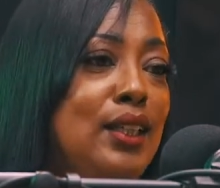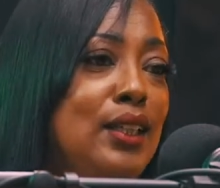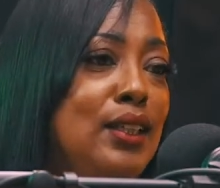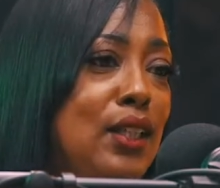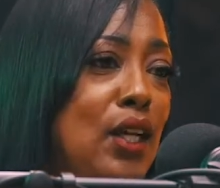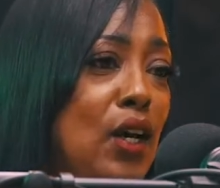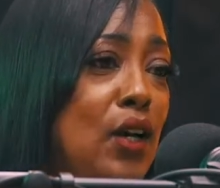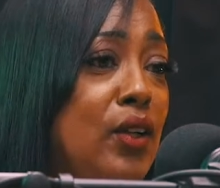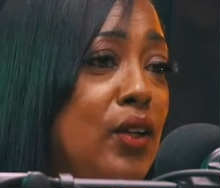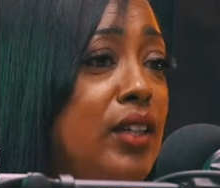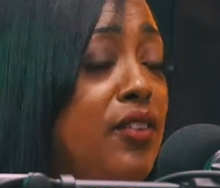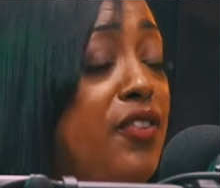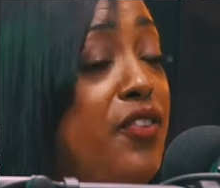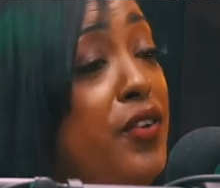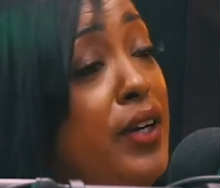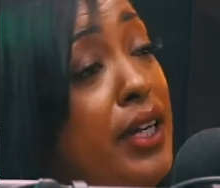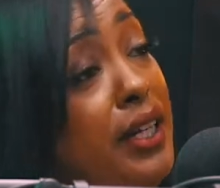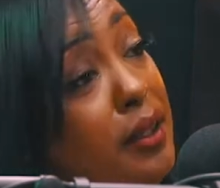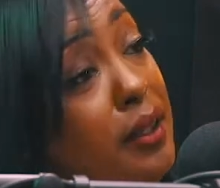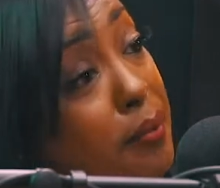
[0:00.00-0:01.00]
So a
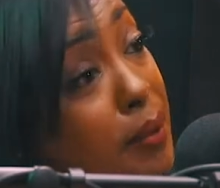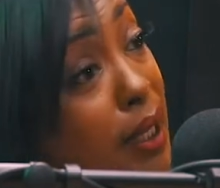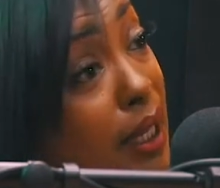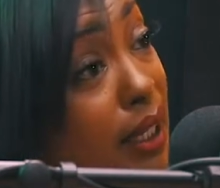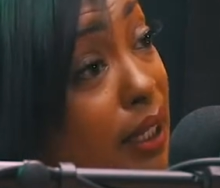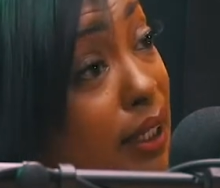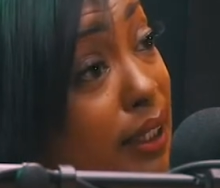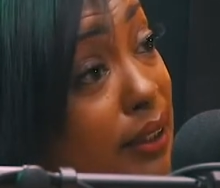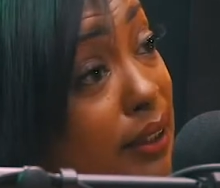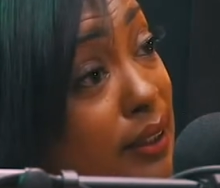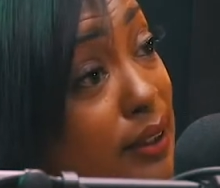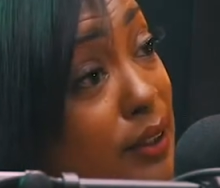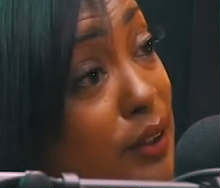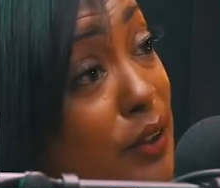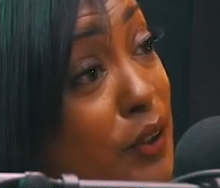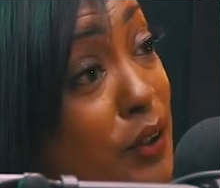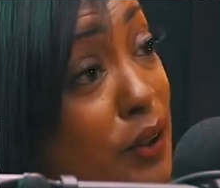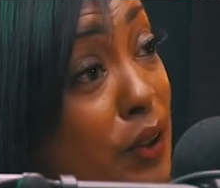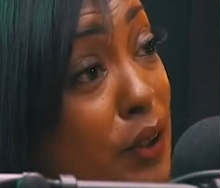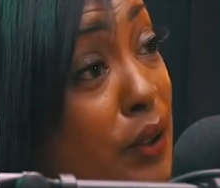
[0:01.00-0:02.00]
friend of mine,
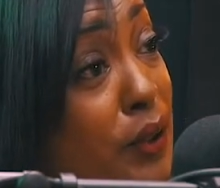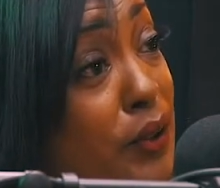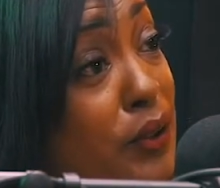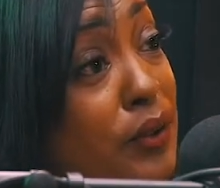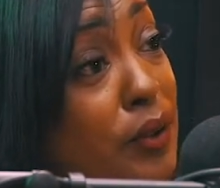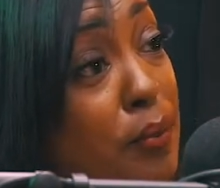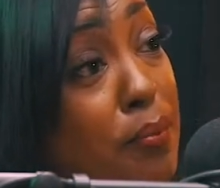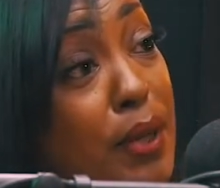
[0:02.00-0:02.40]
you know,